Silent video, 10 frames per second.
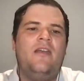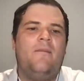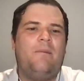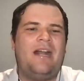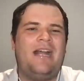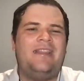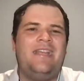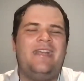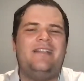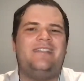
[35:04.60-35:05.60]
But I
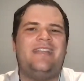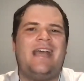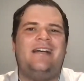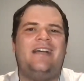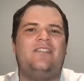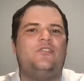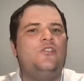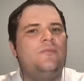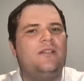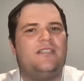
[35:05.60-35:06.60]
think Gonzaga has
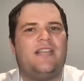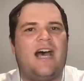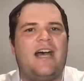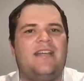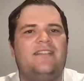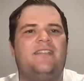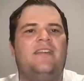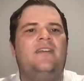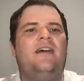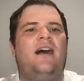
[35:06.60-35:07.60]
too much size.
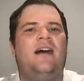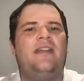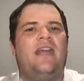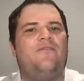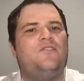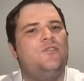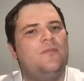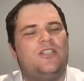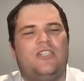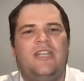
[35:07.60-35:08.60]
They have too
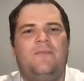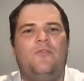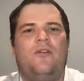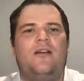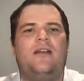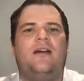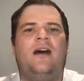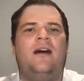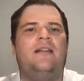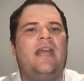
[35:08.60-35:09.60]
much teamwork.
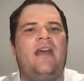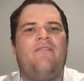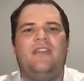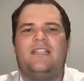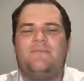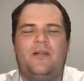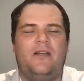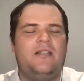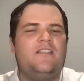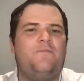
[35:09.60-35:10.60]
They have the
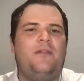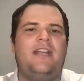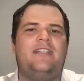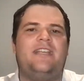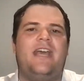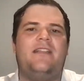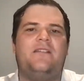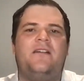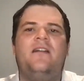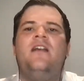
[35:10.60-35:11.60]
experience of playing
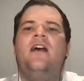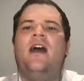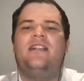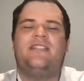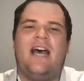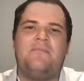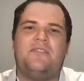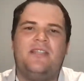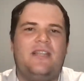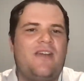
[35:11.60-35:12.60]
together. As Tom
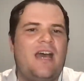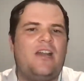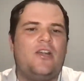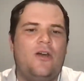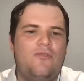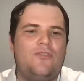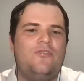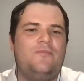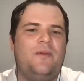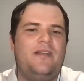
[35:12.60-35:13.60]
said, they've got a coach
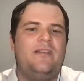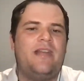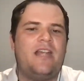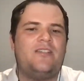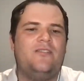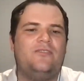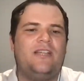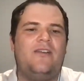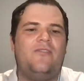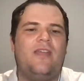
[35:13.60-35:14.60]
who's been in the national
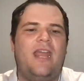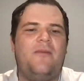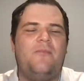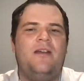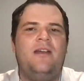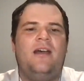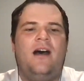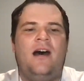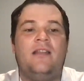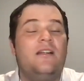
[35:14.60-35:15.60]
title game.
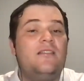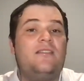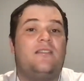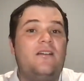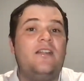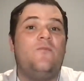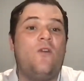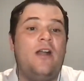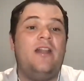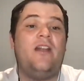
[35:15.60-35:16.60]
They're
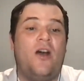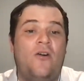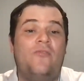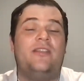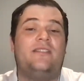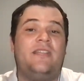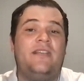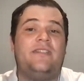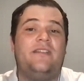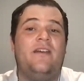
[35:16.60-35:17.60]
31-0 this
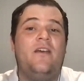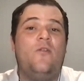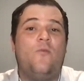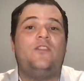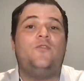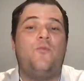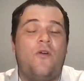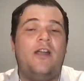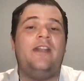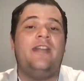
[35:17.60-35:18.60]
season with
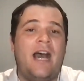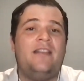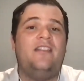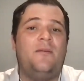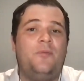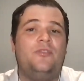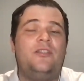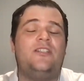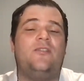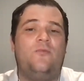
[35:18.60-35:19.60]
29
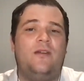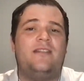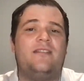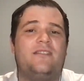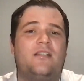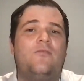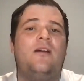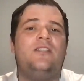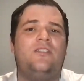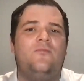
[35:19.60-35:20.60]
double-digit wins. The
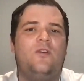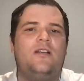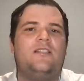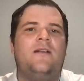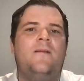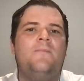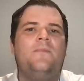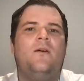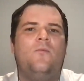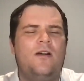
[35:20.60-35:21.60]
question was,
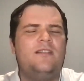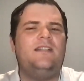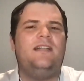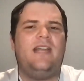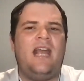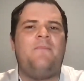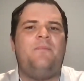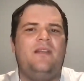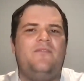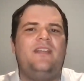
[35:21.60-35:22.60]
what's going to
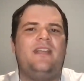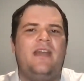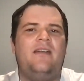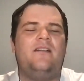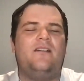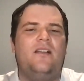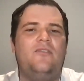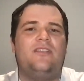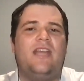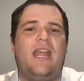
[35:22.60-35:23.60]
happen if they get in a
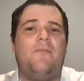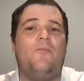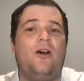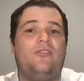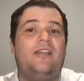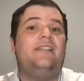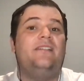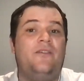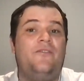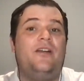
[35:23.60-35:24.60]
close game? Well, they
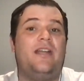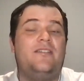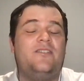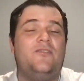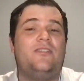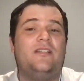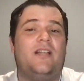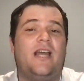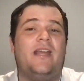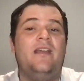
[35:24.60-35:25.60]
delivered against
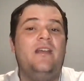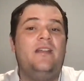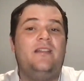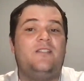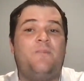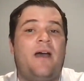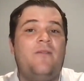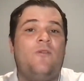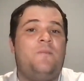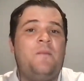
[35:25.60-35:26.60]
UCLA.
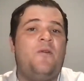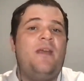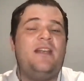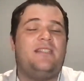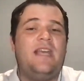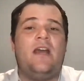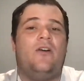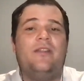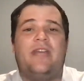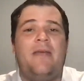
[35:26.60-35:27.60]
Despite what people may say,
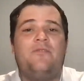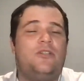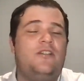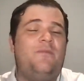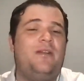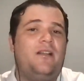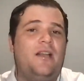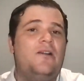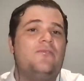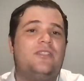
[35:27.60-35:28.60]
the game shouldn't have been
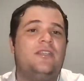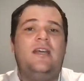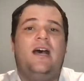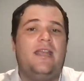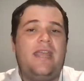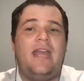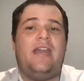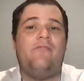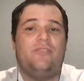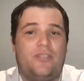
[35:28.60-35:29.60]
close. Again,
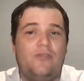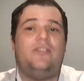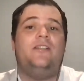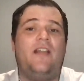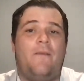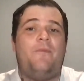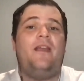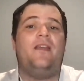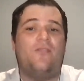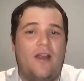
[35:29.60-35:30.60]
it was UCLA
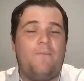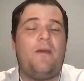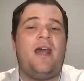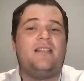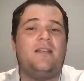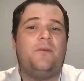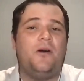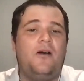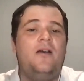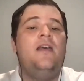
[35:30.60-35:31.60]
playing great
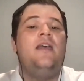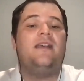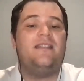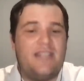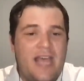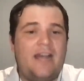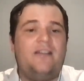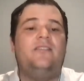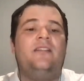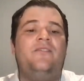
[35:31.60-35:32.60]
basketball. Gonzaga
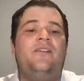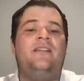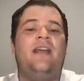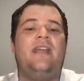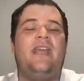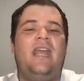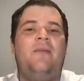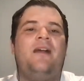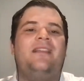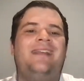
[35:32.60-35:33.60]
delivered in that
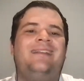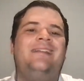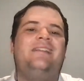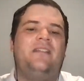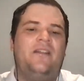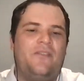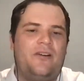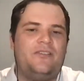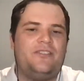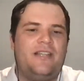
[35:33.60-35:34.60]
game. I think they
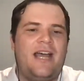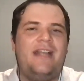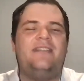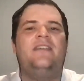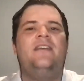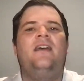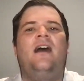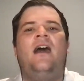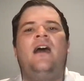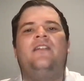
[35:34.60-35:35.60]
delivered tonight.
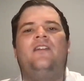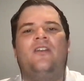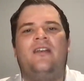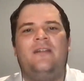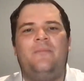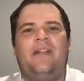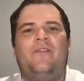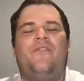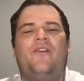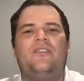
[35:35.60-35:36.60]
They're looking to be
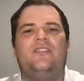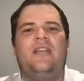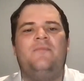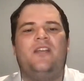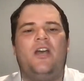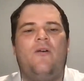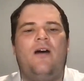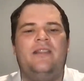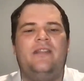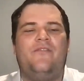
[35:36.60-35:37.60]
the first team to go
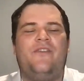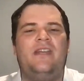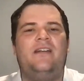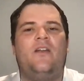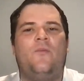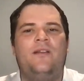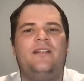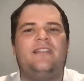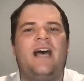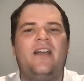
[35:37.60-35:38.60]
undefeated and win the
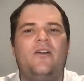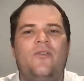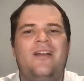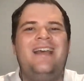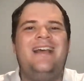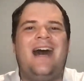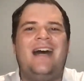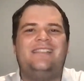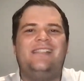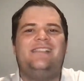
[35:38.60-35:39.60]
title
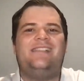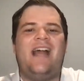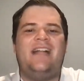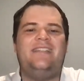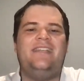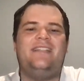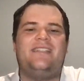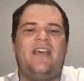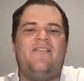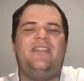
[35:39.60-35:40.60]
since
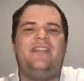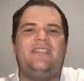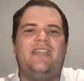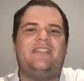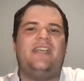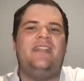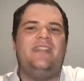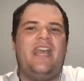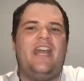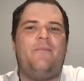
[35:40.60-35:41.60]
1976
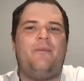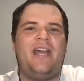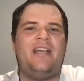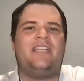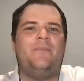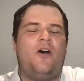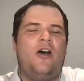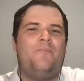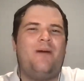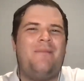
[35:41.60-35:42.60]
Indiana basketball
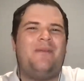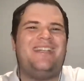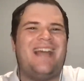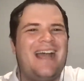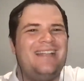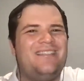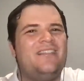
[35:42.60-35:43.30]
and Bobby Knight.